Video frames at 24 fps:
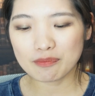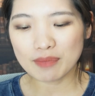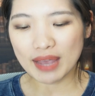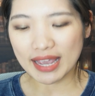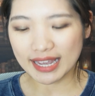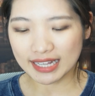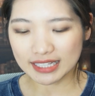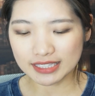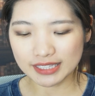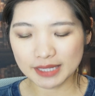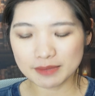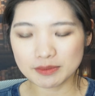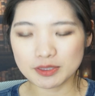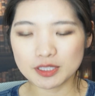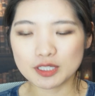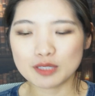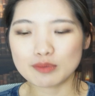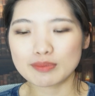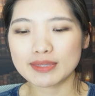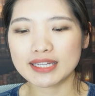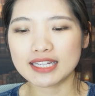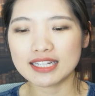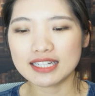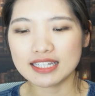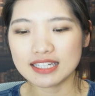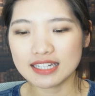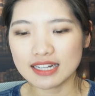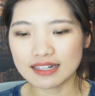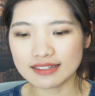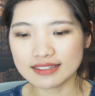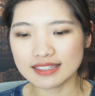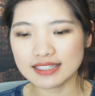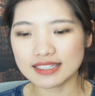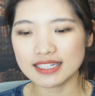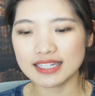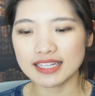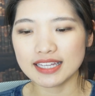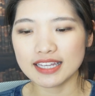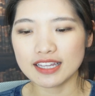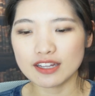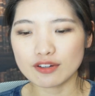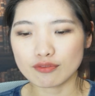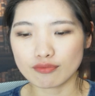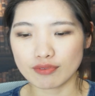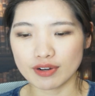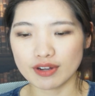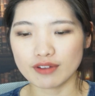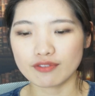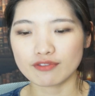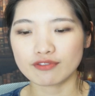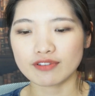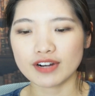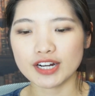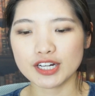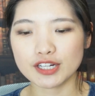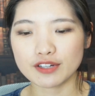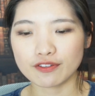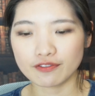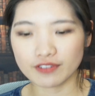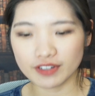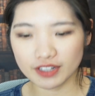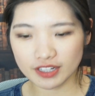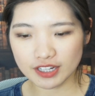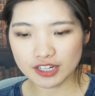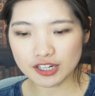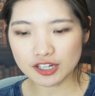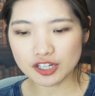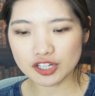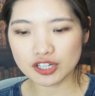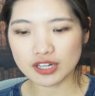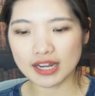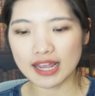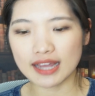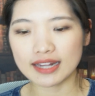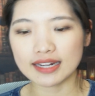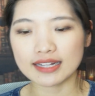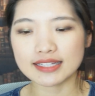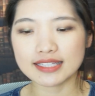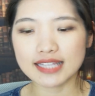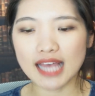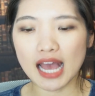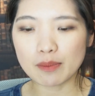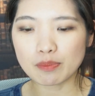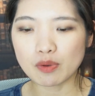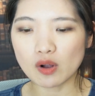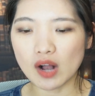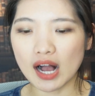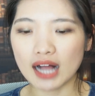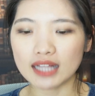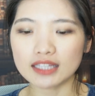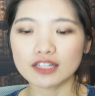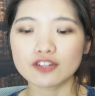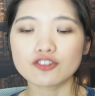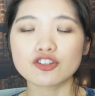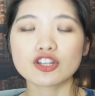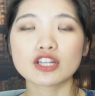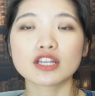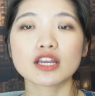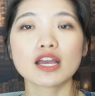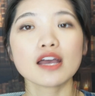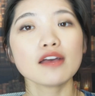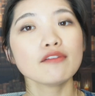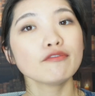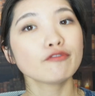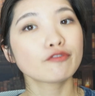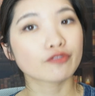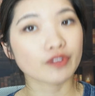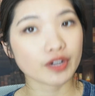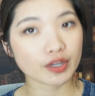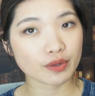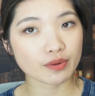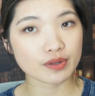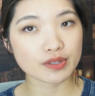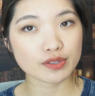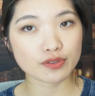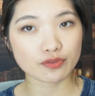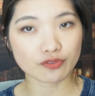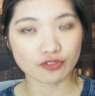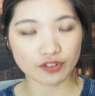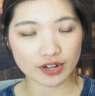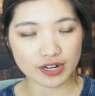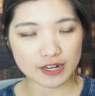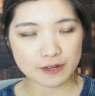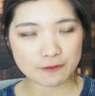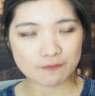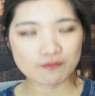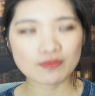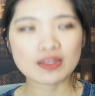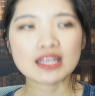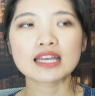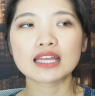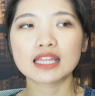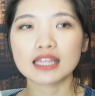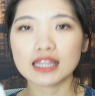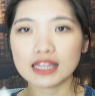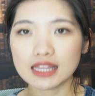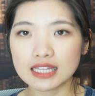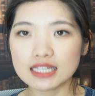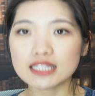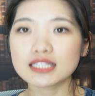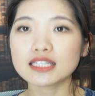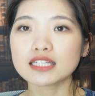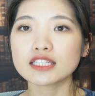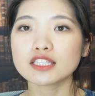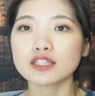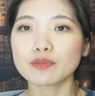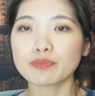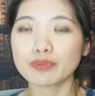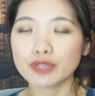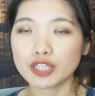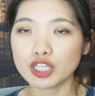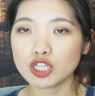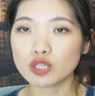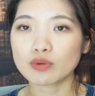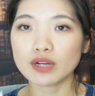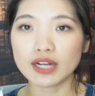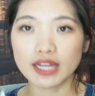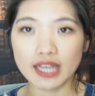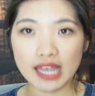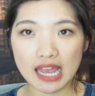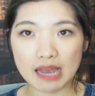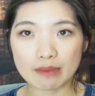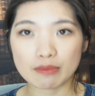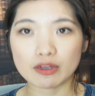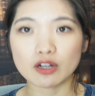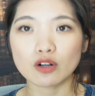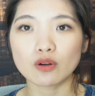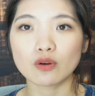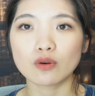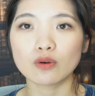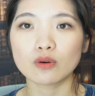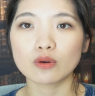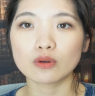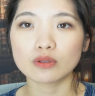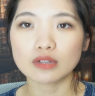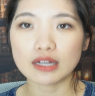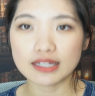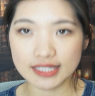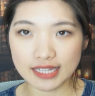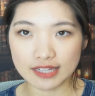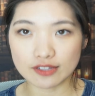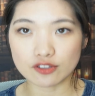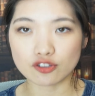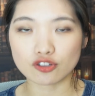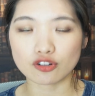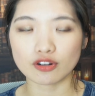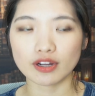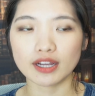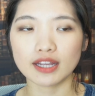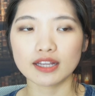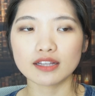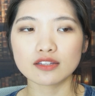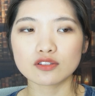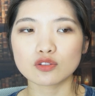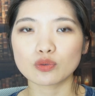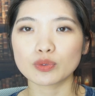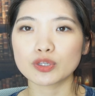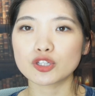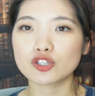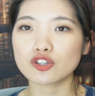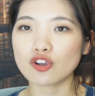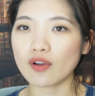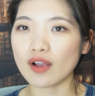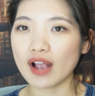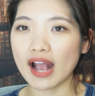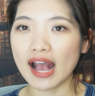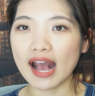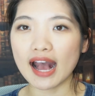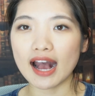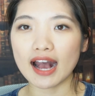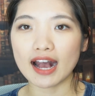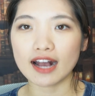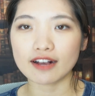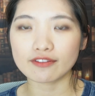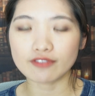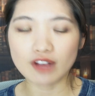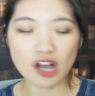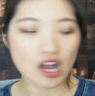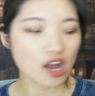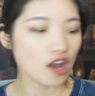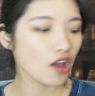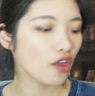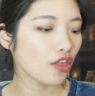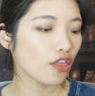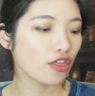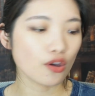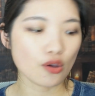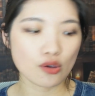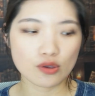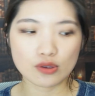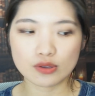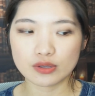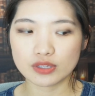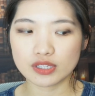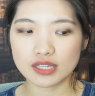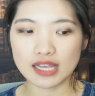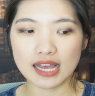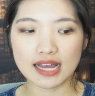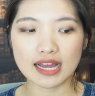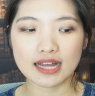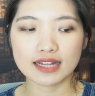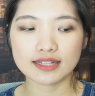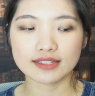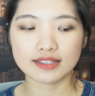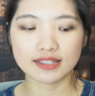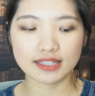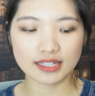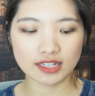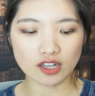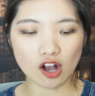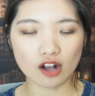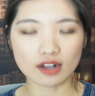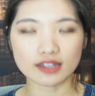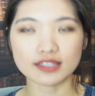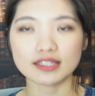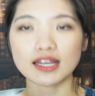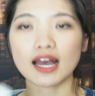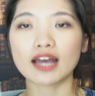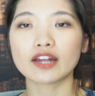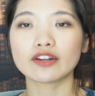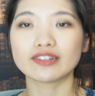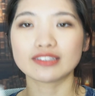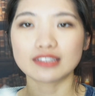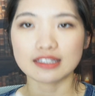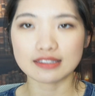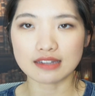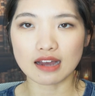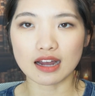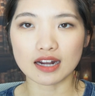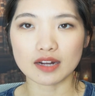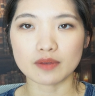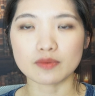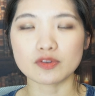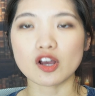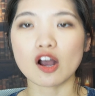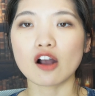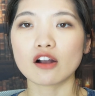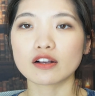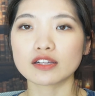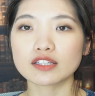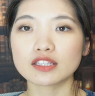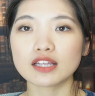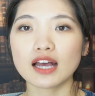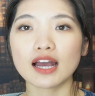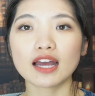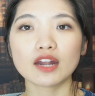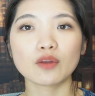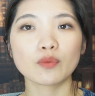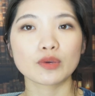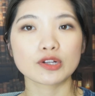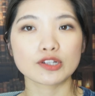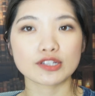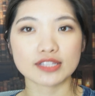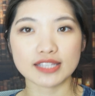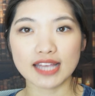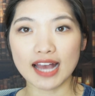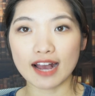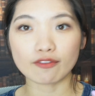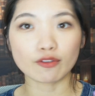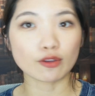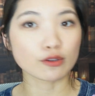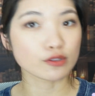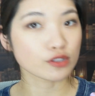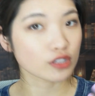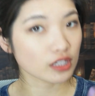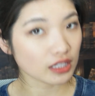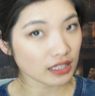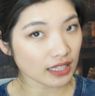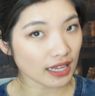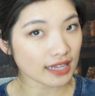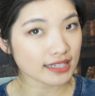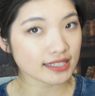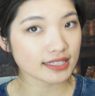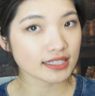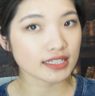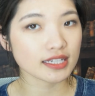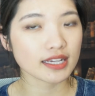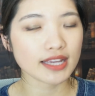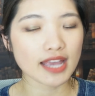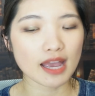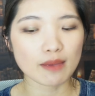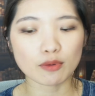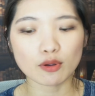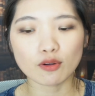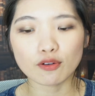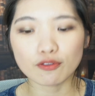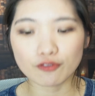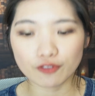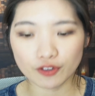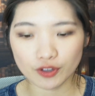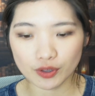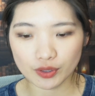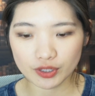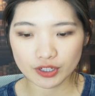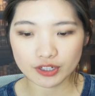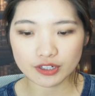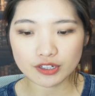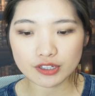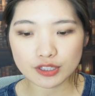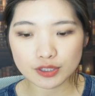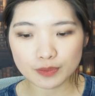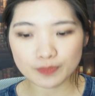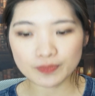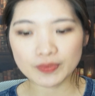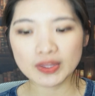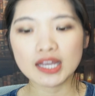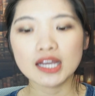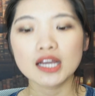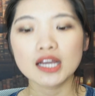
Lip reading: It claims to be a non-sticky refresh finish and is hypoallergenic and fragrance free. This is a pure chemical sunscreen, so we don't have those zinc oxide or titanium dioxide. We just have those classic chemical filters.